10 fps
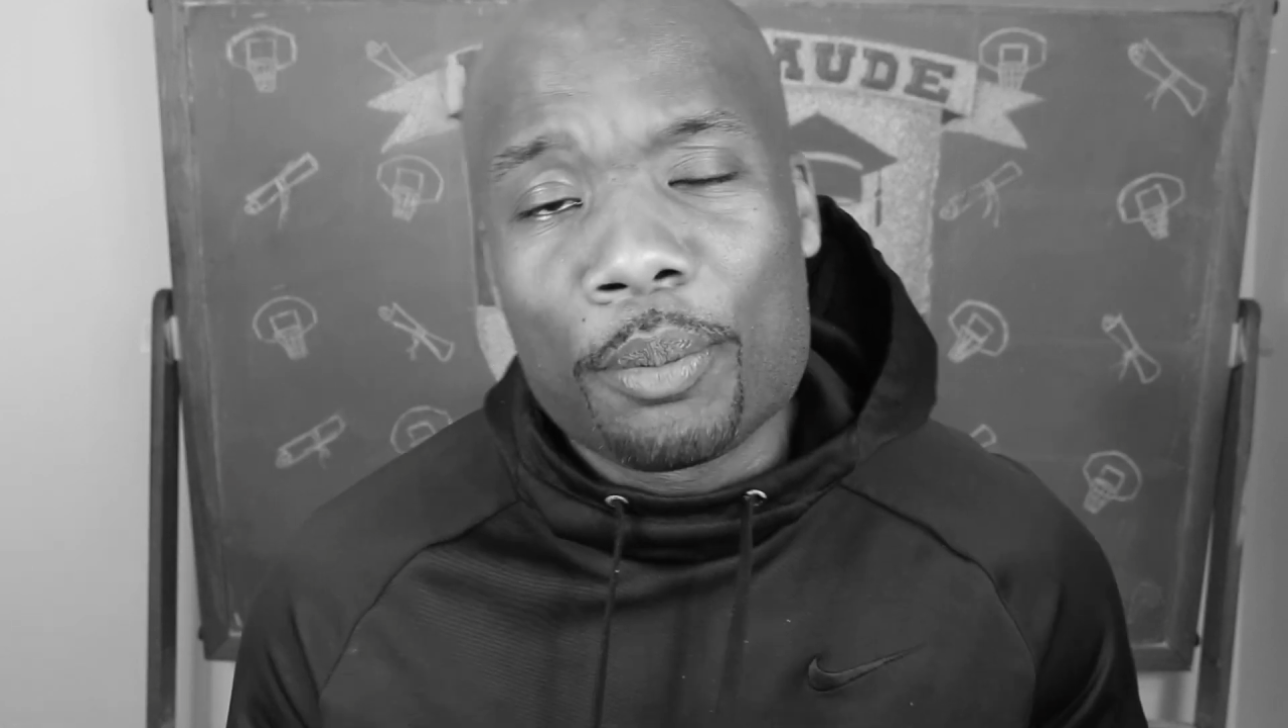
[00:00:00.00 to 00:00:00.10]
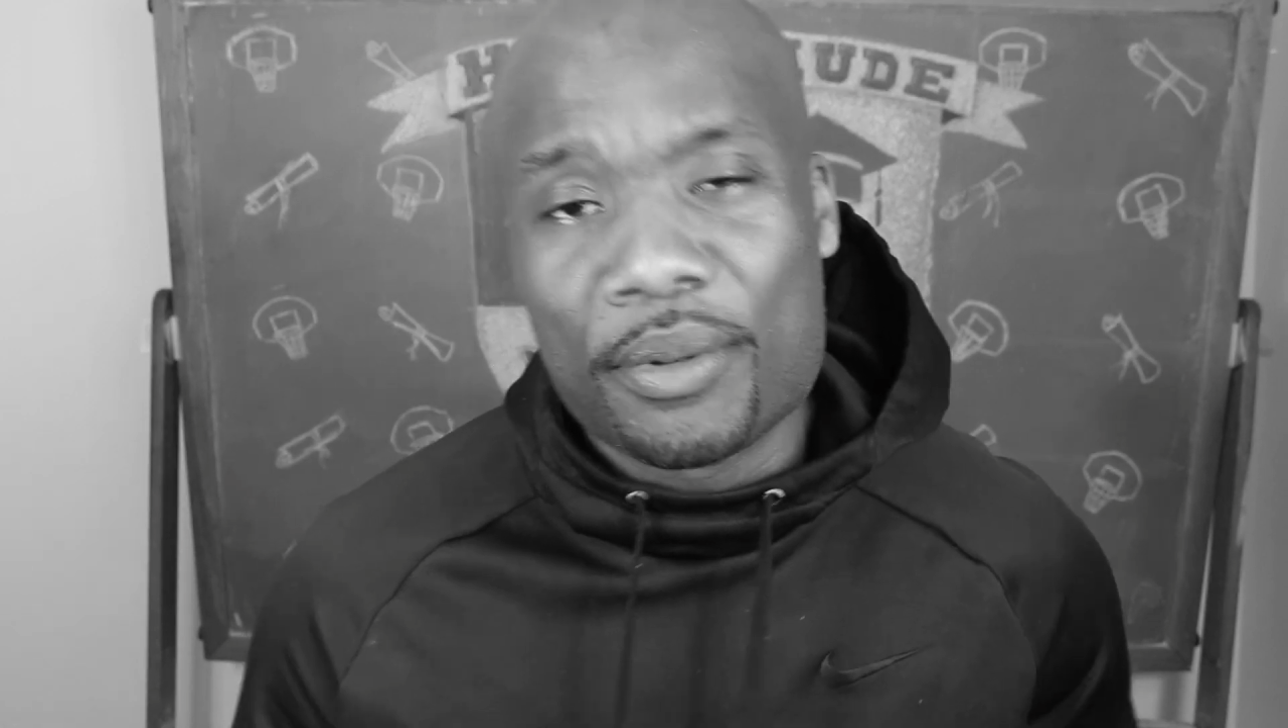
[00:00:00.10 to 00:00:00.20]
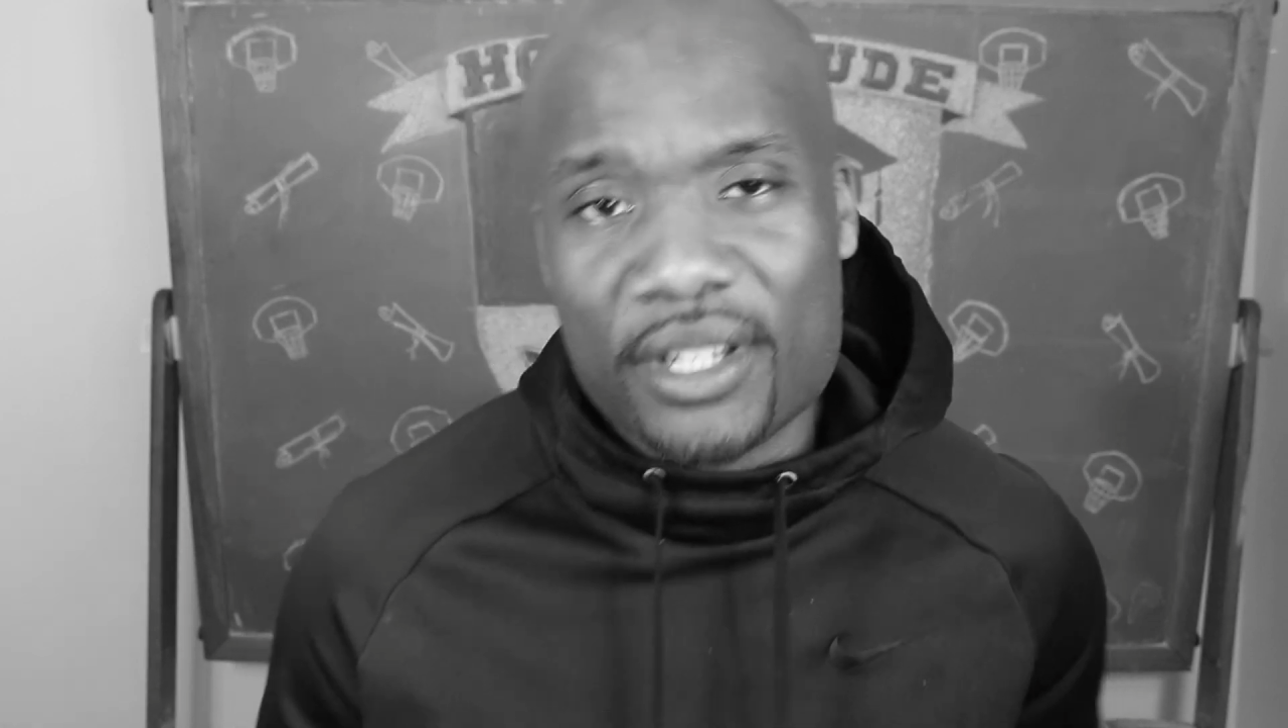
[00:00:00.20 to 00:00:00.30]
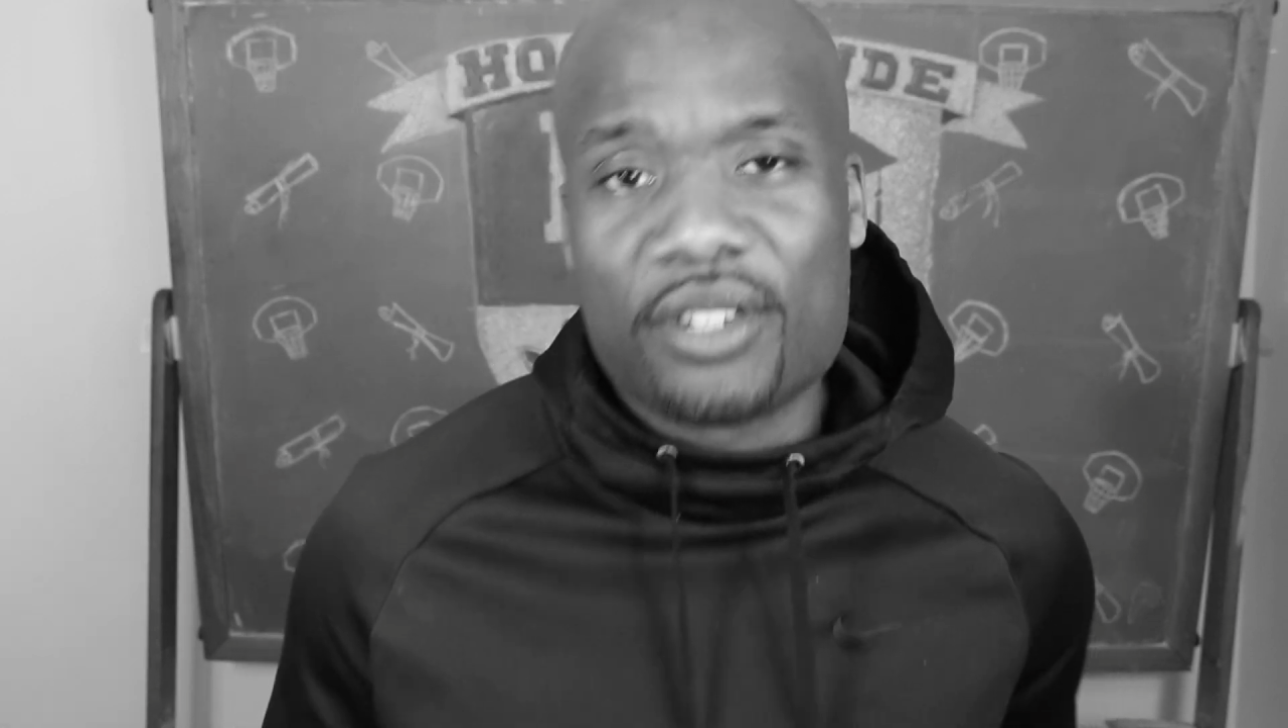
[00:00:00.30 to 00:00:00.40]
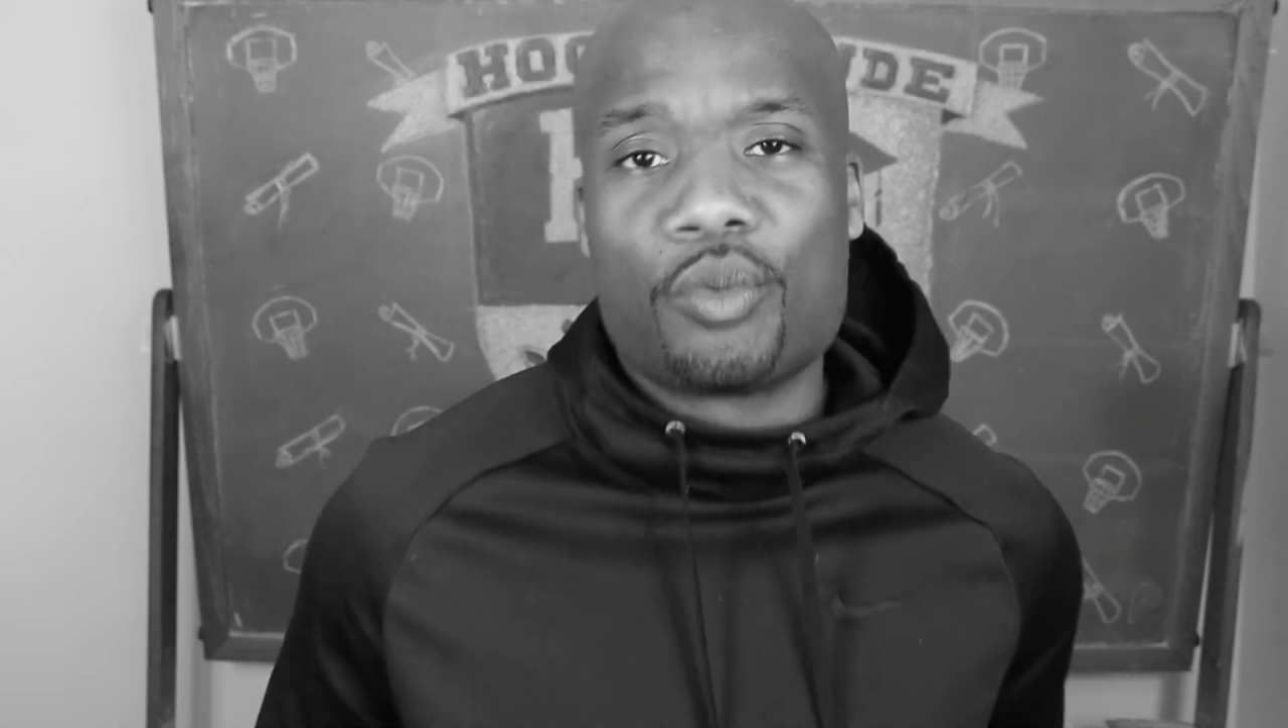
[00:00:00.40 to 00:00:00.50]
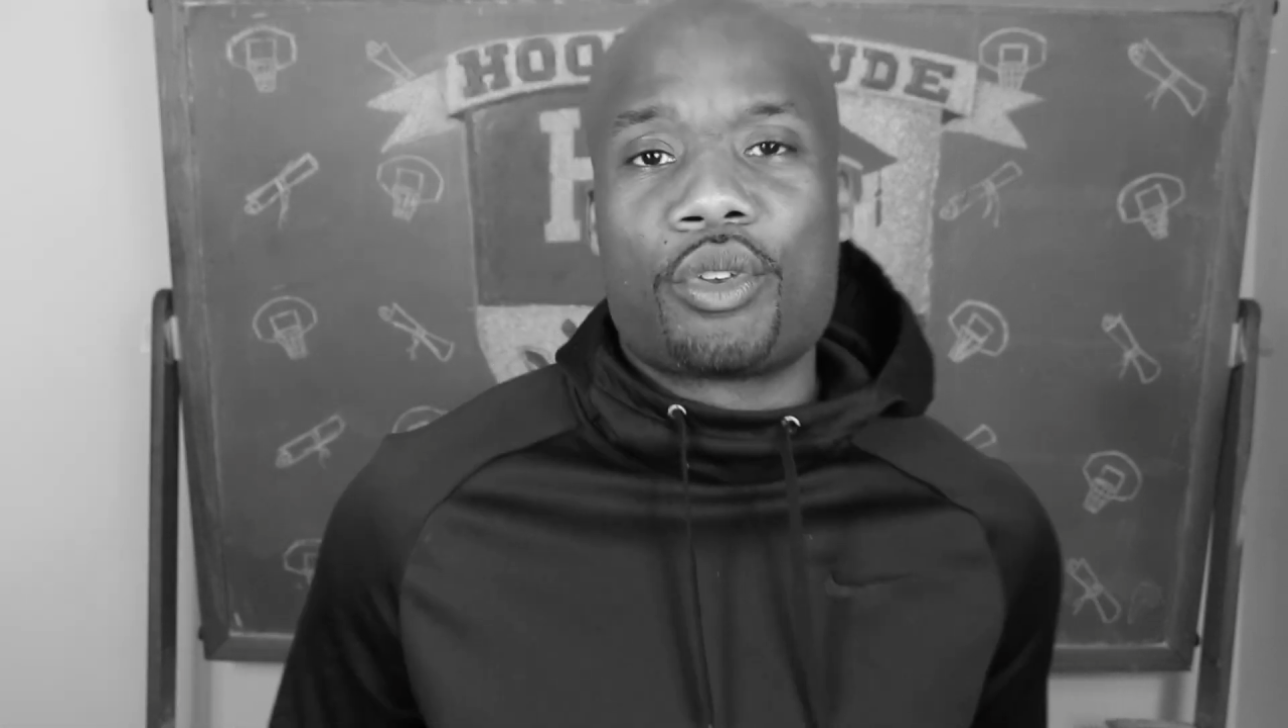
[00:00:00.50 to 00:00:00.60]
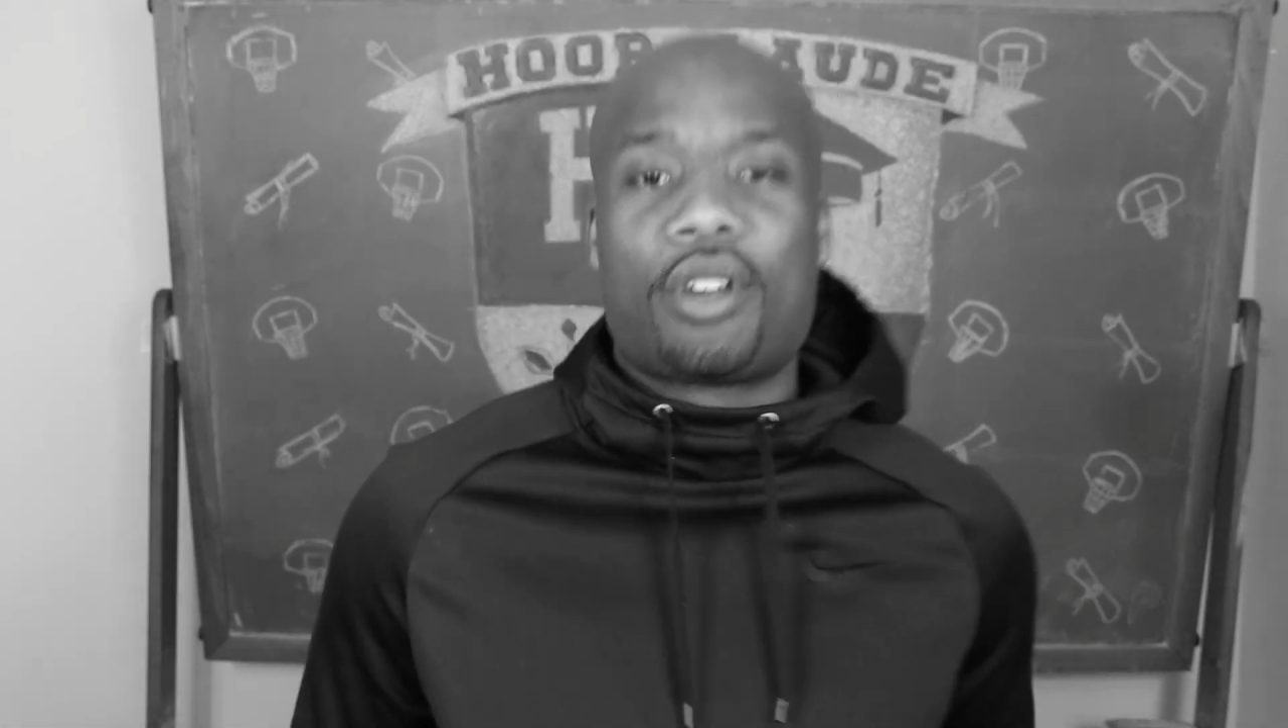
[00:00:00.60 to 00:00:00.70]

position when